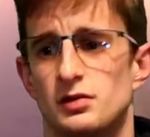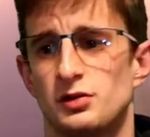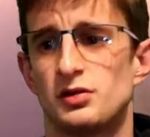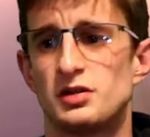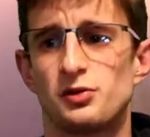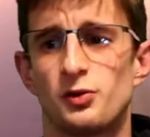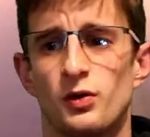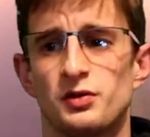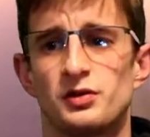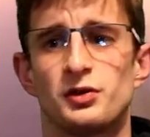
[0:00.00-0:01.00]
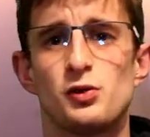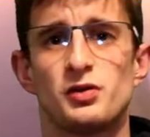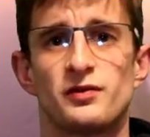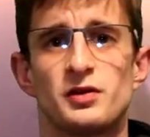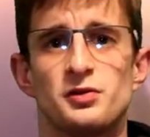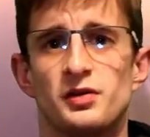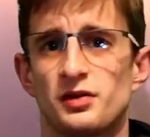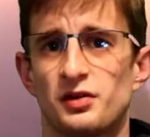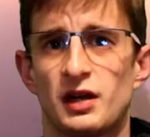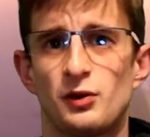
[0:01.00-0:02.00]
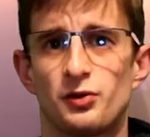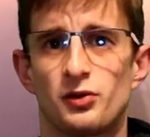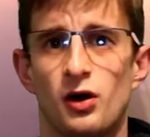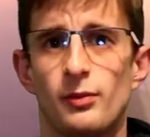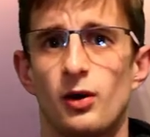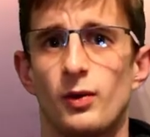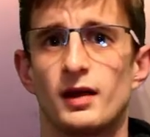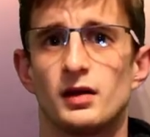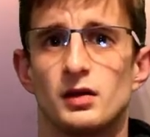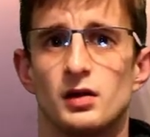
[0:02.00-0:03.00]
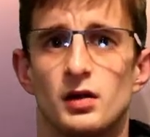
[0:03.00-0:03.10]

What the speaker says: You only use 1s and 2s if you're using skills or comboing.